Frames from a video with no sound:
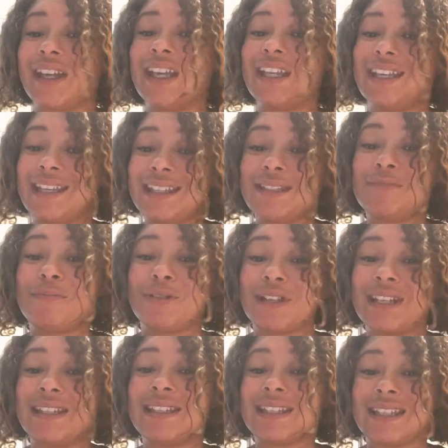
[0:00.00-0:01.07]
It is
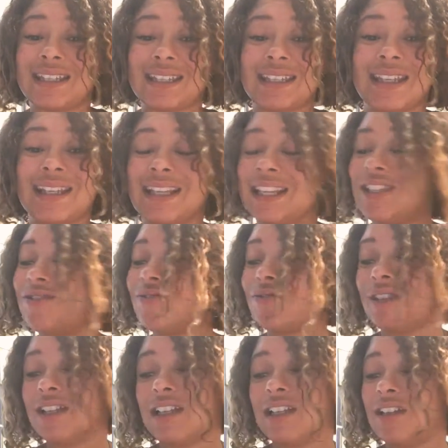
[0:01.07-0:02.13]
pretty decent. It's
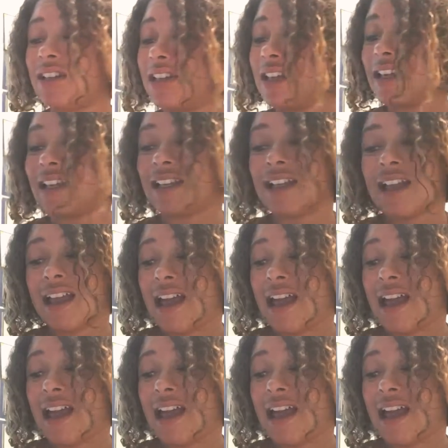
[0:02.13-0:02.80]
really good.